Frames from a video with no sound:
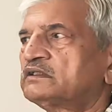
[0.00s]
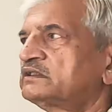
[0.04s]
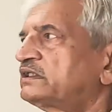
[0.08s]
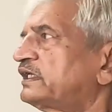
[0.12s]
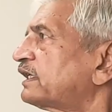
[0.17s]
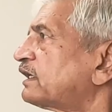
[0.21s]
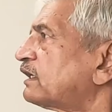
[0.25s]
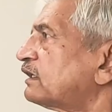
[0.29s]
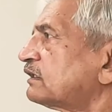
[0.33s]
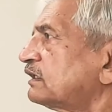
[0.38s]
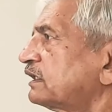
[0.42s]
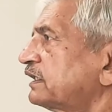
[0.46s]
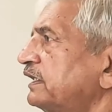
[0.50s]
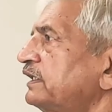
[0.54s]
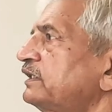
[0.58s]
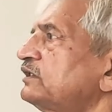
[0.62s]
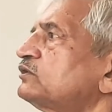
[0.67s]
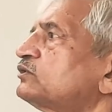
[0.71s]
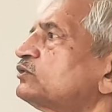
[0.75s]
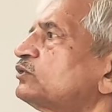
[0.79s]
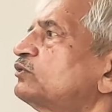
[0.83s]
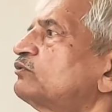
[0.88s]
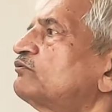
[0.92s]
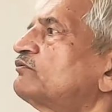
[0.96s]
there are
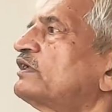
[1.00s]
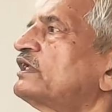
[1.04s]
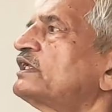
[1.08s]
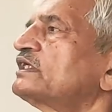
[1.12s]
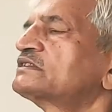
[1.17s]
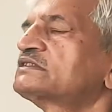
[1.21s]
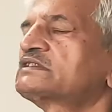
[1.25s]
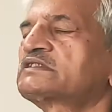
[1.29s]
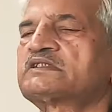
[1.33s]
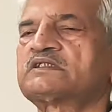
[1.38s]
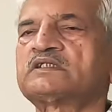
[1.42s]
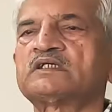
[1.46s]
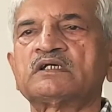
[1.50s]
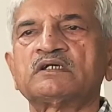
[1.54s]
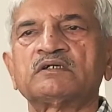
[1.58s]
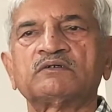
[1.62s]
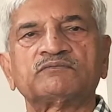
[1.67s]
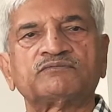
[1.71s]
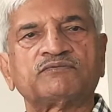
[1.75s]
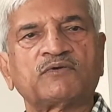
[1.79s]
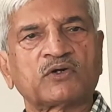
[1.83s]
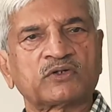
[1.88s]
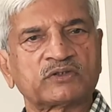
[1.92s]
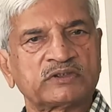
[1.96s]
again two ways
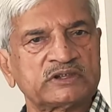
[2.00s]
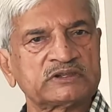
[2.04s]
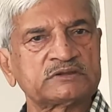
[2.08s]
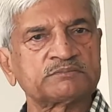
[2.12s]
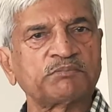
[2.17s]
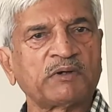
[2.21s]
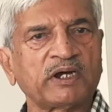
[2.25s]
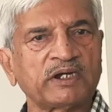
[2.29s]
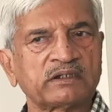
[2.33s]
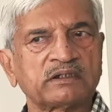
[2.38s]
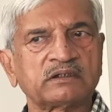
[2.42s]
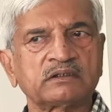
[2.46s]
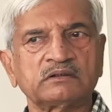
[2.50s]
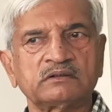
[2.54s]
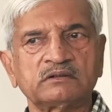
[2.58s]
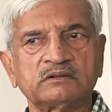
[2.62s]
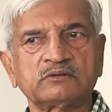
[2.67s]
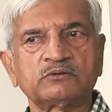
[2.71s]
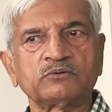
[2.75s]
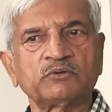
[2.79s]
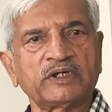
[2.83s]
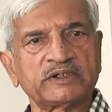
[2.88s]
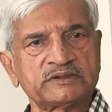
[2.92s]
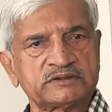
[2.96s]
for this particle
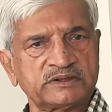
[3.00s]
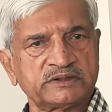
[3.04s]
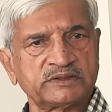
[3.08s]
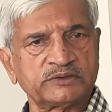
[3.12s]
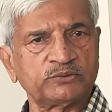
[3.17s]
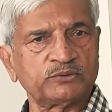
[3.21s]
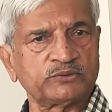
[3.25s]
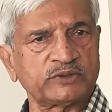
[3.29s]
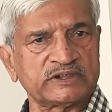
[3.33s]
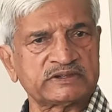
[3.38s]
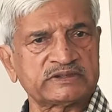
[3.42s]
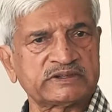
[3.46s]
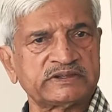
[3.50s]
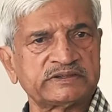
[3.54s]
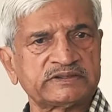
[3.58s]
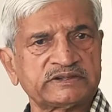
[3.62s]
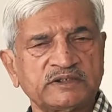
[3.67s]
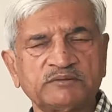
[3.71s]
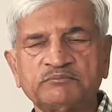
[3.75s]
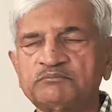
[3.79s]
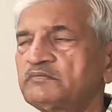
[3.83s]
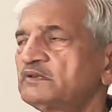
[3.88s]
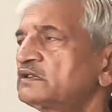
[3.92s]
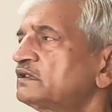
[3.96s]
to execute
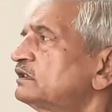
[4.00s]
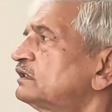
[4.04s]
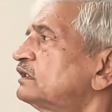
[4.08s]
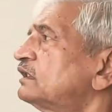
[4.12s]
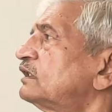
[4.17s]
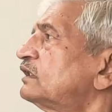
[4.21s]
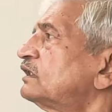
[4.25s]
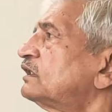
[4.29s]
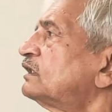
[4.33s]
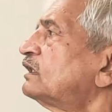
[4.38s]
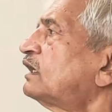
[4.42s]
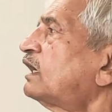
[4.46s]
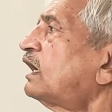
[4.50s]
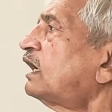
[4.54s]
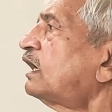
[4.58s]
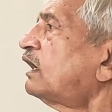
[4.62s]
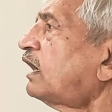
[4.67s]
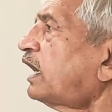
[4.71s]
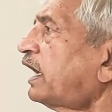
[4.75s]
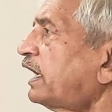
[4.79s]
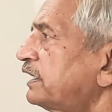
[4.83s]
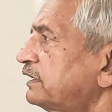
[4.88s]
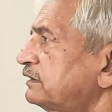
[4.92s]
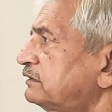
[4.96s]
SHM,
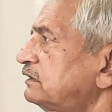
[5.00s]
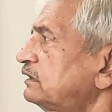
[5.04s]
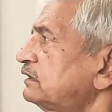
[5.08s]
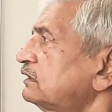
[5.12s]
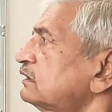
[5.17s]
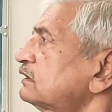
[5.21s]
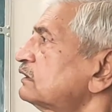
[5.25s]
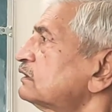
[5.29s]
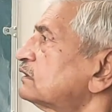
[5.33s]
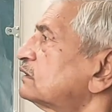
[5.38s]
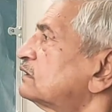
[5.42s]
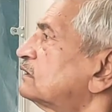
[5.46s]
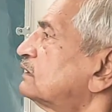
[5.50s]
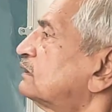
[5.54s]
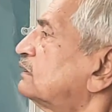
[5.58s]
either